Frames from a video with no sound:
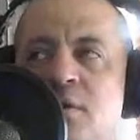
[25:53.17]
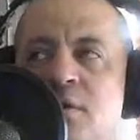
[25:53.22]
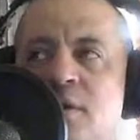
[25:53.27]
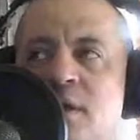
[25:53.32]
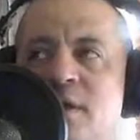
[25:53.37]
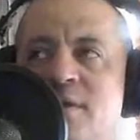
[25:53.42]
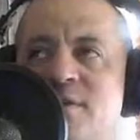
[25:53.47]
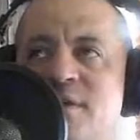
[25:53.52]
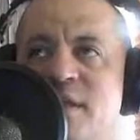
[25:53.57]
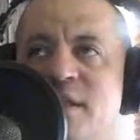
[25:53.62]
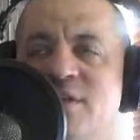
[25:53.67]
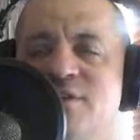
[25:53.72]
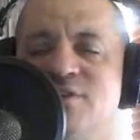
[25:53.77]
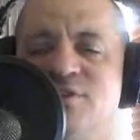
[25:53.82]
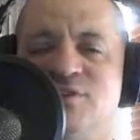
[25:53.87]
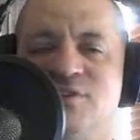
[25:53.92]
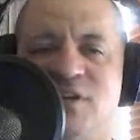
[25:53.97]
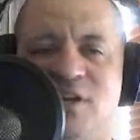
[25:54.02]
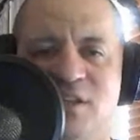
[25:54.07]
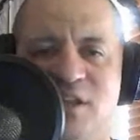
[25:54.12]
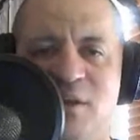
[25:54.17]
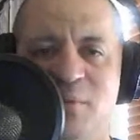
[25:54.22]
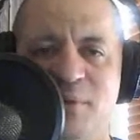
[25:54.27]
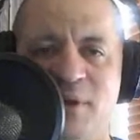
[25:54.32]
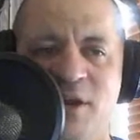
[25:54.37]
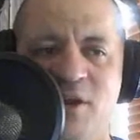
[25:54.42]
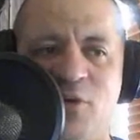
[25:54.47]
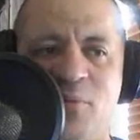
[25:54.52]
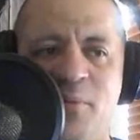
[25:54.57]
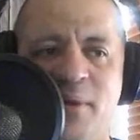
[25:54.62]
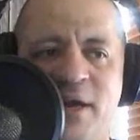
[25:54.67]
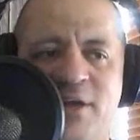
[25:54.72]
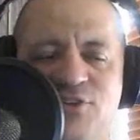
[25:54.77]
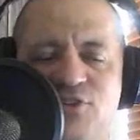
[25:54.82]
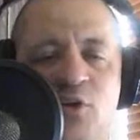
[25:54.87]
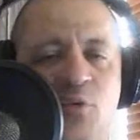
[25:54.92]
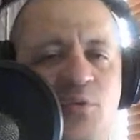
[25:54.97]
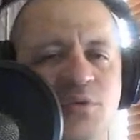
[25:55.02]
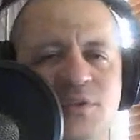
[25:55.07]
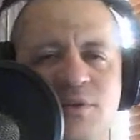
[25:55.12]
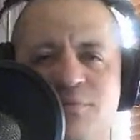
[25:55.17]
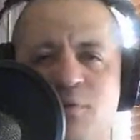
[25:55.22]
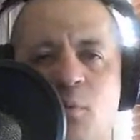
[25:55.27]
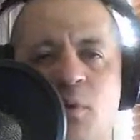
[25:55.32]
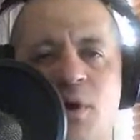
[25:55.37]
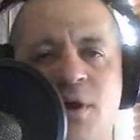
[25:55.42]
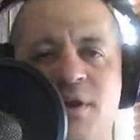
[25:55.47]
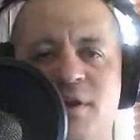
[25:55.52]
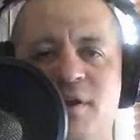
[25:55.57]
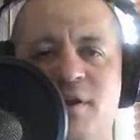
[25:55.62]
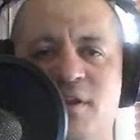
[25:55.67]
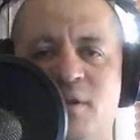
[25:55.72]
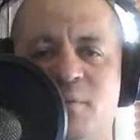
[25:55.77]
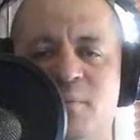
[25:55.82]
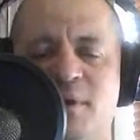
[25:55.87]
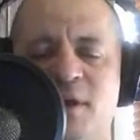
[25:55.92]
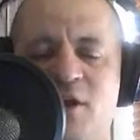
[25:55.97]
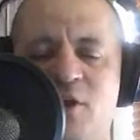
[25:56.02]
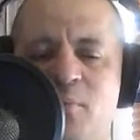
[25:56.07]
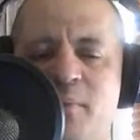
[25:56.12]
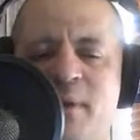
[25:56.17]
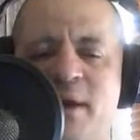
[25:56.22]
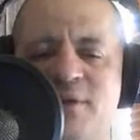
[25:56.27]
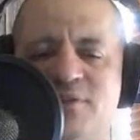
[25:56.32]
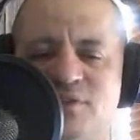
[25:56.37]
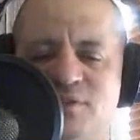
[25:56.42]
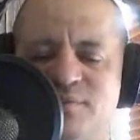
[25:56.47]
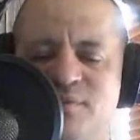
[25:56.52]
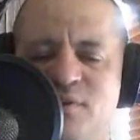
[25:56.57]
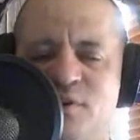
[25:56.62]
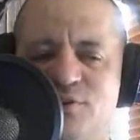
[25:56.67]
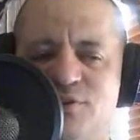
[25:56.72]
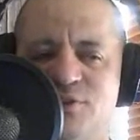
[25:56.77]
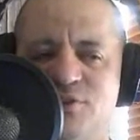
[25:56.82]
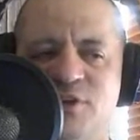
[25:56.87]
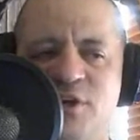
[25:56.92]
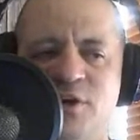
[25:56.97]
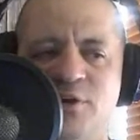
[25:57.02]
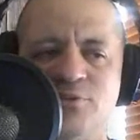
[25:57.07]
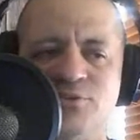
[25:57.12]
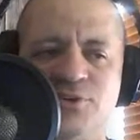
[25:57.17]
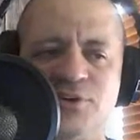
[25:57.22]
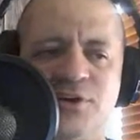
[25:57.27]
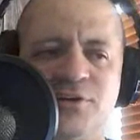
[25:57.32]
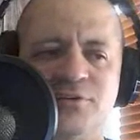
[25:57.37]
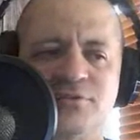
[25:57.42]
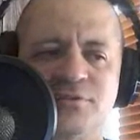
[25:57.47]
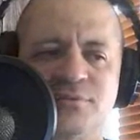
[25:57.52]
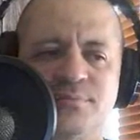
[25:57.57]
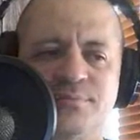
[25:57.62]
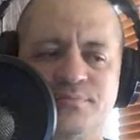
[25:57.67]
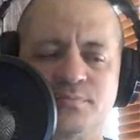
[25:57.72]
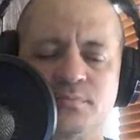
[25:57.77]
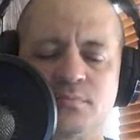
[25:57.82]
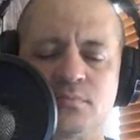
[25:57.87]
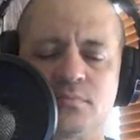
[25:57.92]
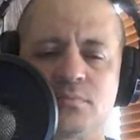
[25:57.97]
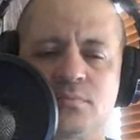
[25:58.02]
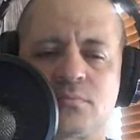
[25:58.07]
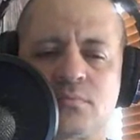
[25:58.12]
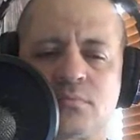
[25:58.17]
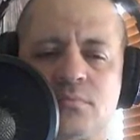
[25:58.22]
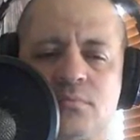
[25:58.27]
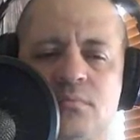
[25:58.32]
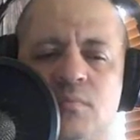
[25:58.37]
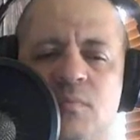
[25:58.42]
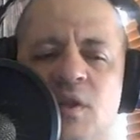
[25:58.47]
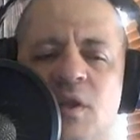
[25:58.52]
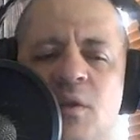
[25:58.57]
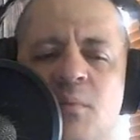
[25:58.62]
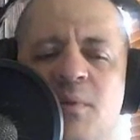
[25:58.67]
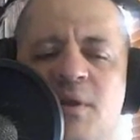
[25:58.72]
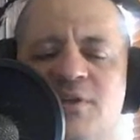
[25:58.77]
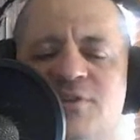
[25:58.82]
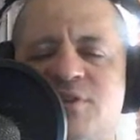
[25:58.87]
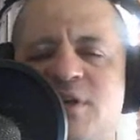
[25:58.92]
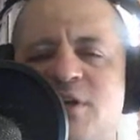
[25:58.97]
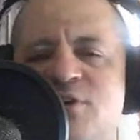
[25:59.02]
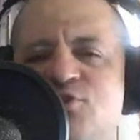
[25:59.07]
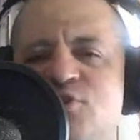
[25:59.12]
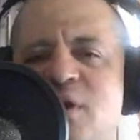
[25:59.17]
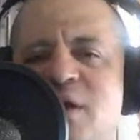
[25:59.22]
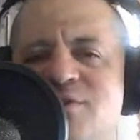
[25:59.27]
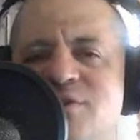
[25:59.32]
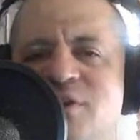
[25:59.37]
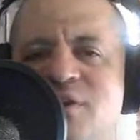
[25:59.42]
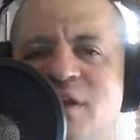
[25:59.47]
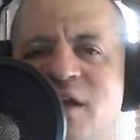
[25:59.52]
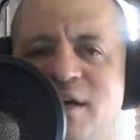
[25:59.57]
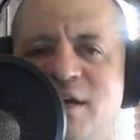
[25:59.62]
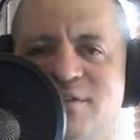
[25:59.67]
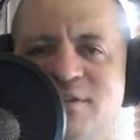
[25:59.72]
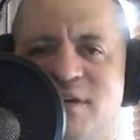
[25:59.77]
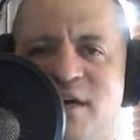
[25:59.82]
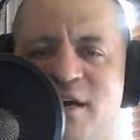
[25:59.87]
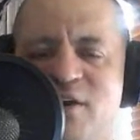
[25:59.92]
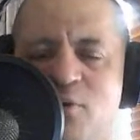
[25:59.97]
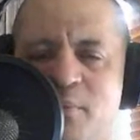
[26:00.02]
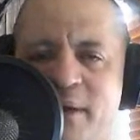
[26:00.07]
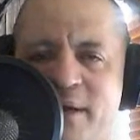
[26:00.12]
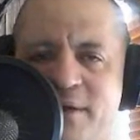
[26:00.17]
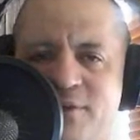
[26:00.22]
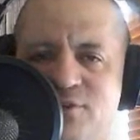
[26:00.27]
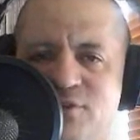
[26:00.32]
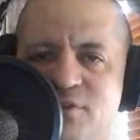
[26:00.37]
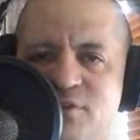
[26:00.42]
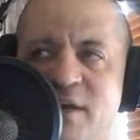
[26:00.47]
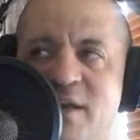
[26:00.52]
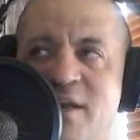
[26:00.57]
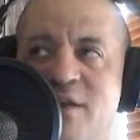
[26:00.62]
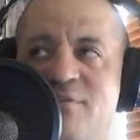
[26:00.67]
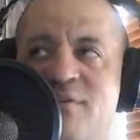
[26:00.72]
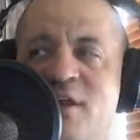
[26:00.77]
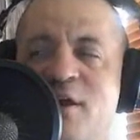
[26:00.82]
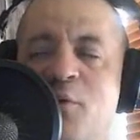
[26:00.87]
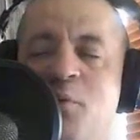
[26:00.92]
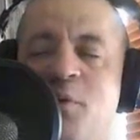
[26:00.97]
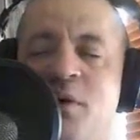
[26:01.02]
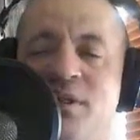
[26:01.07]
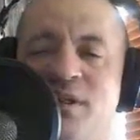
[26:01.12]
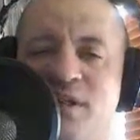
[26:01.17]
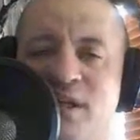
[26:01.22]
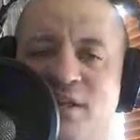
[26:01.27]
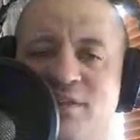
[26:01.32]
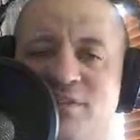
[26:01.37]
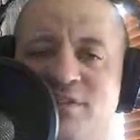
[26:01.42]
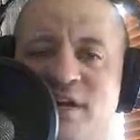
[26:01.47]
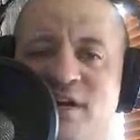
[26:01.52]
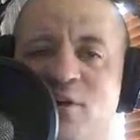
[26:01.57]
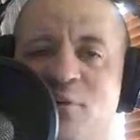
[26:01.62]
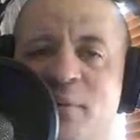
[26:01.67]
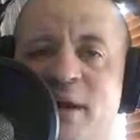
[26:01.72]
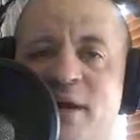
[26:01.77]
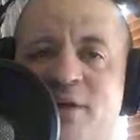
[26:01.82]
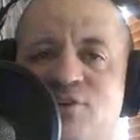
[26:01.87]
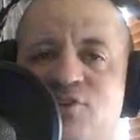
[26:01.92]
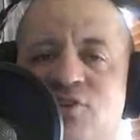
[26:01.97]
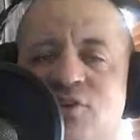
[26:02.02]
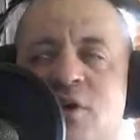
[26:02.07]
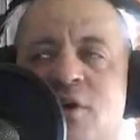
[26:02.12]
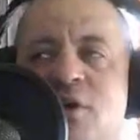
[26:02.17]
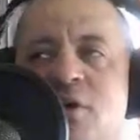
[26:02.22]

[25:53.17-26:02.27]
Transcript: they say this is an eliminator match. No one's ever won an eliminator match as far as the challenger goes. But essentially, that's a non-title match. And if they win the non-title match,